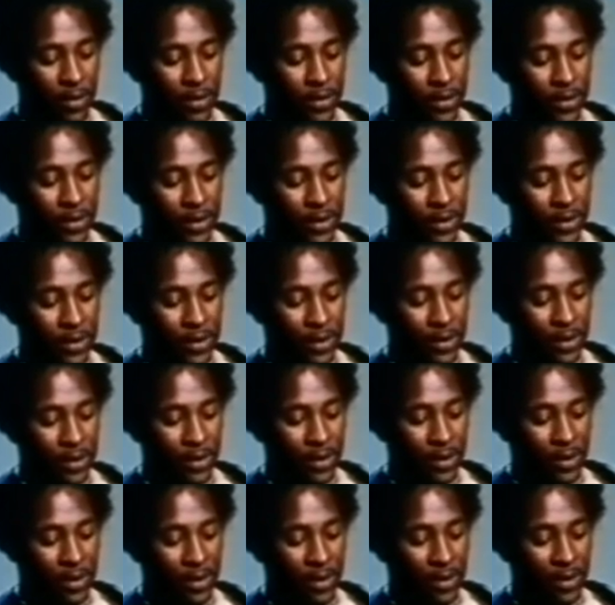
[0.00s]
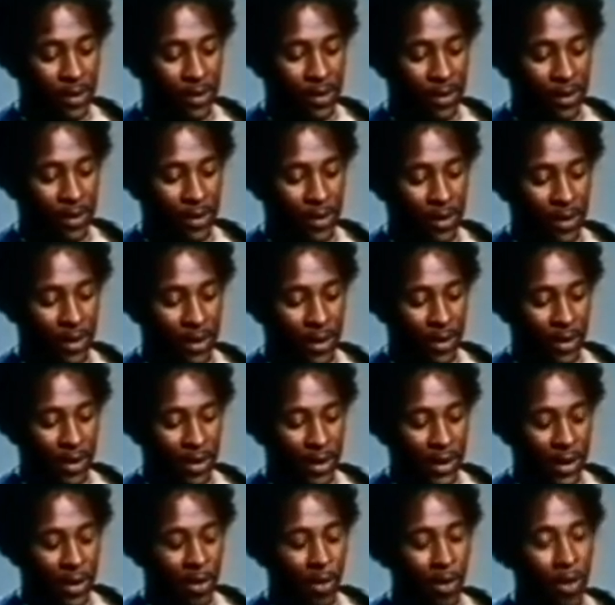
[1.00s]
just,
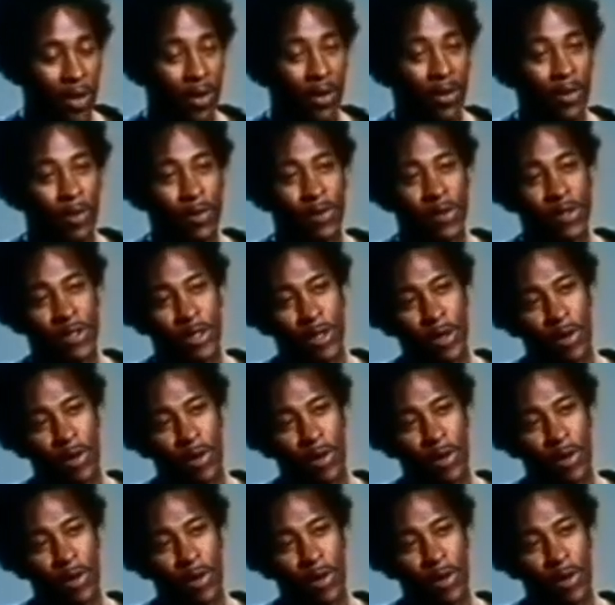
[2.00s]
all those,